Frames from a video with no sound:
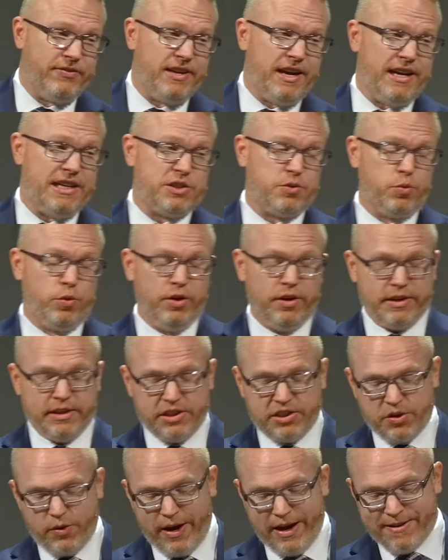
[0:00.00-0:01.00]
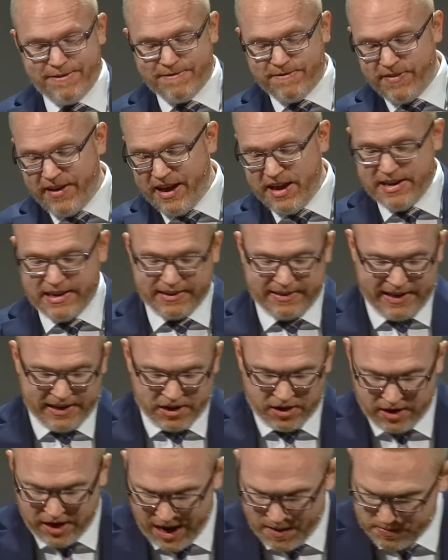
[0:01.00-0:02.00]
of God's word, and so I invite you to
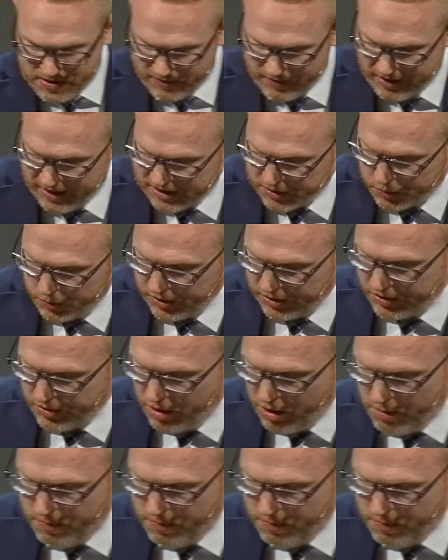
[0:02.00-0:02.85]
take your copy of God's word and